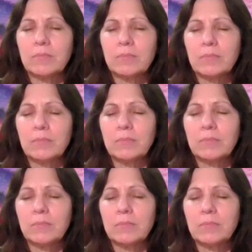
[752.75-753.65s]

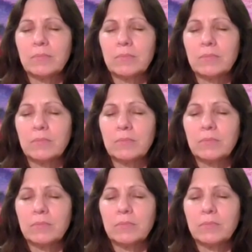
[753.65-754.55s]

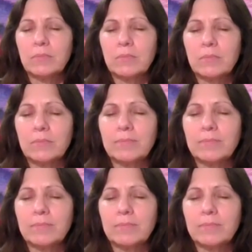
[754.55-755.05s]
Nothing is said.